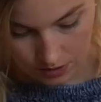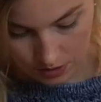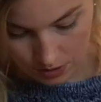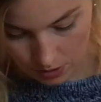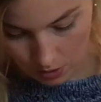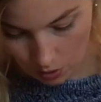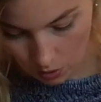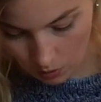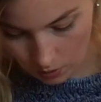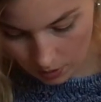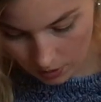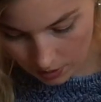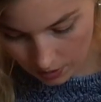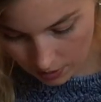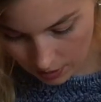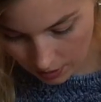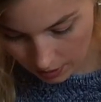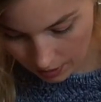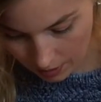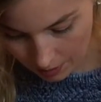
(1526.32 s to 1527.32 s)
So
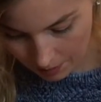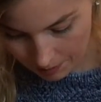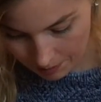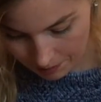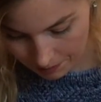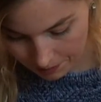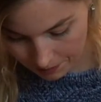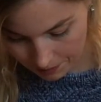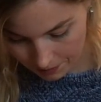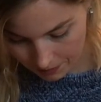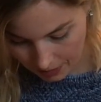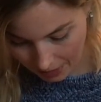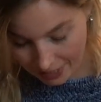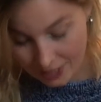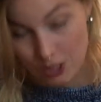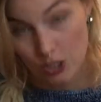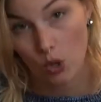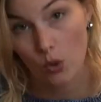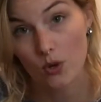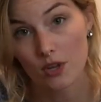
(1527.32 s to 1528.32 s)
I
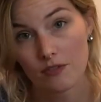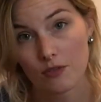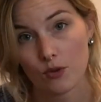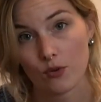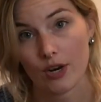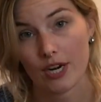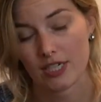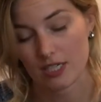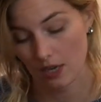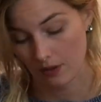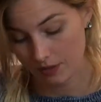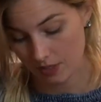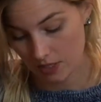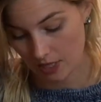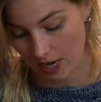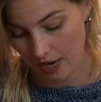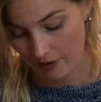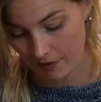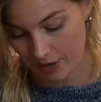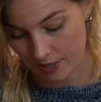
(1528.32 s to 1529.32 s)
don't even write down the
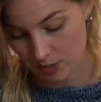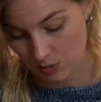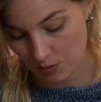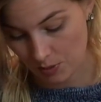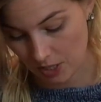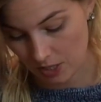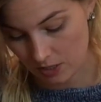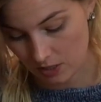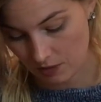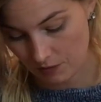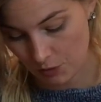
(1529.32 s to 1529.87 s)
dye recipes.